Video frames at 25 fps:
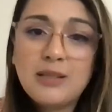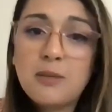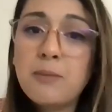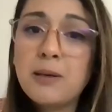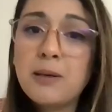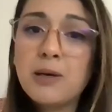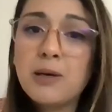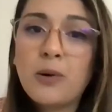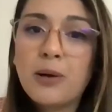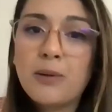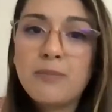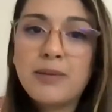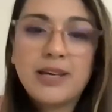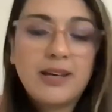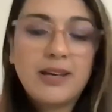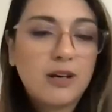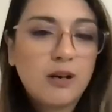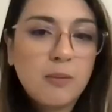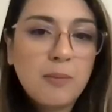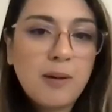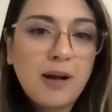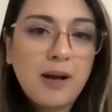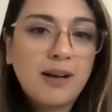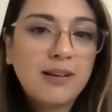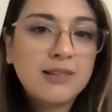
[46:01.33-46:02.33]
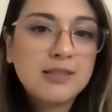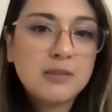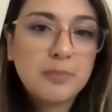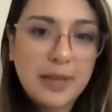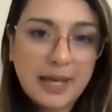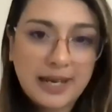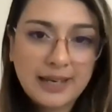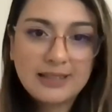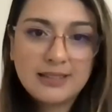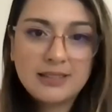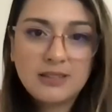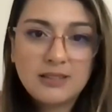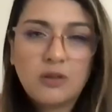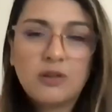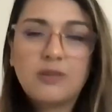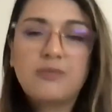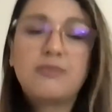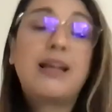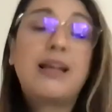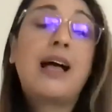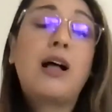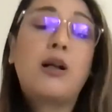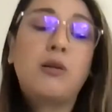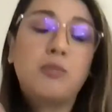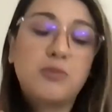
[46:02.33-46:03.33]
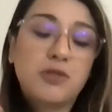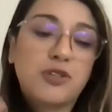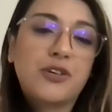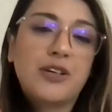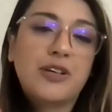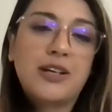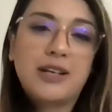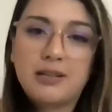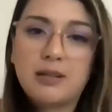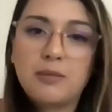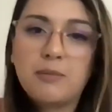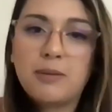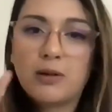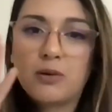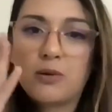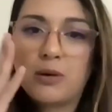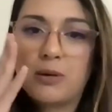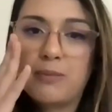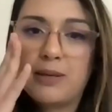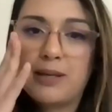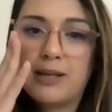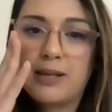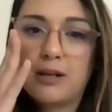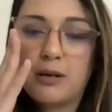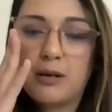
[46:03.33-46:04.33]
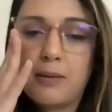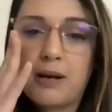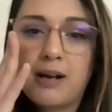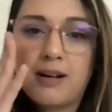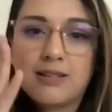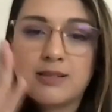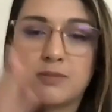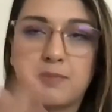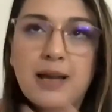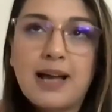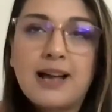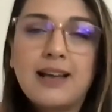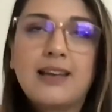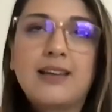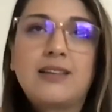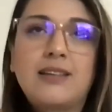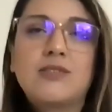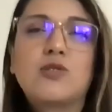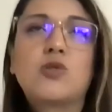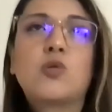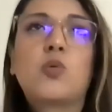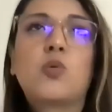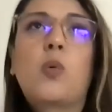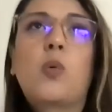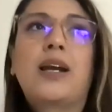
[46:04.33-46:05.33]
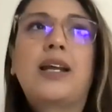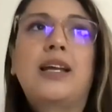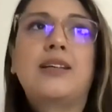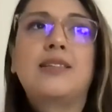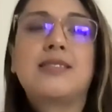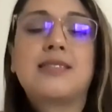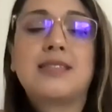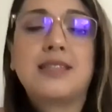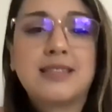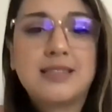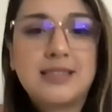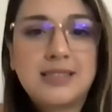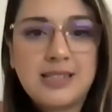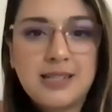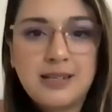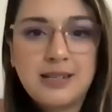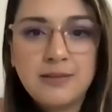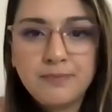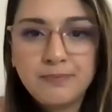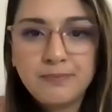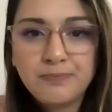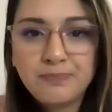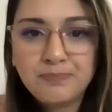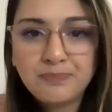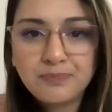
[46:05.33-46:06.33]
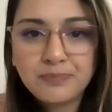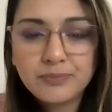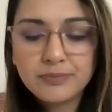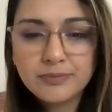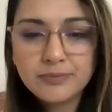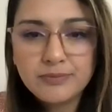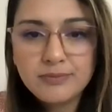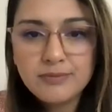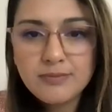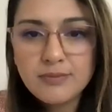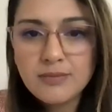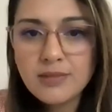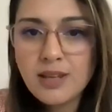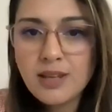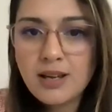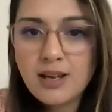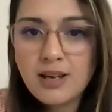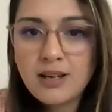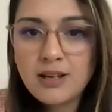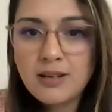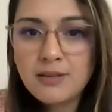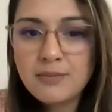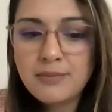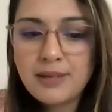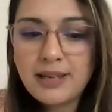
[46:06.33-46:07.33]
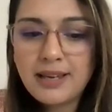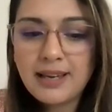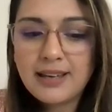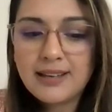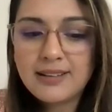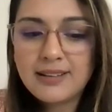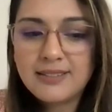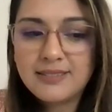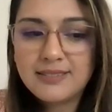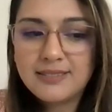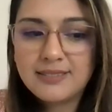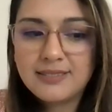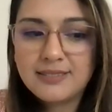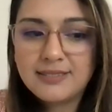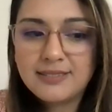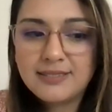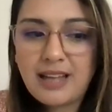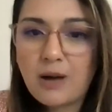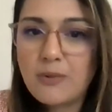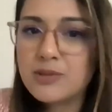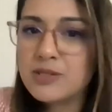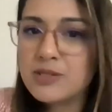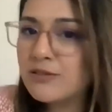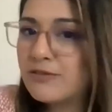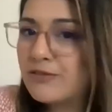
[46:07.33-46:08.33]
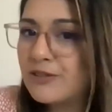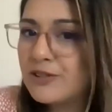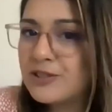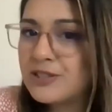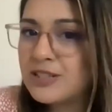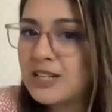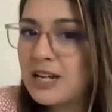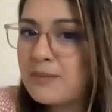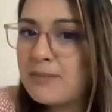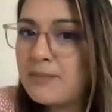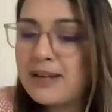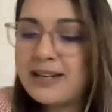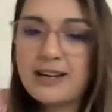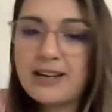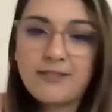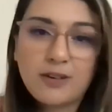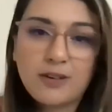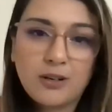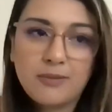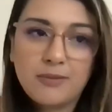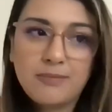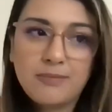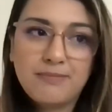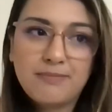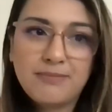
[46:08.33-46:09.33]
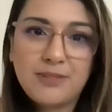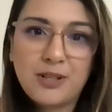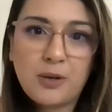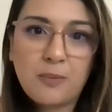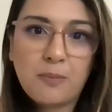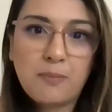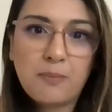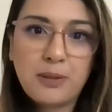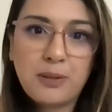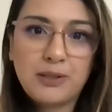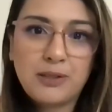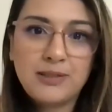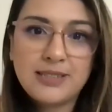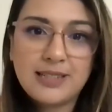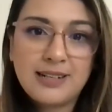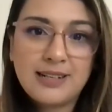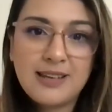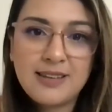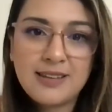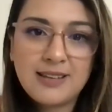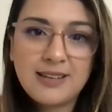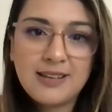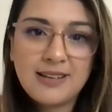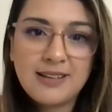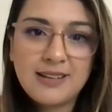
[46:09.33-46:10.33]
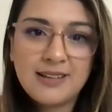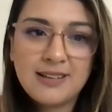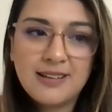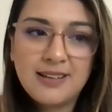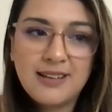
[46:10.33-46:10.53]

the Bitcoin Beginner Box helped create the Bitcoin Beginner Box back in 2016. And that was the first time I'd ever built anything.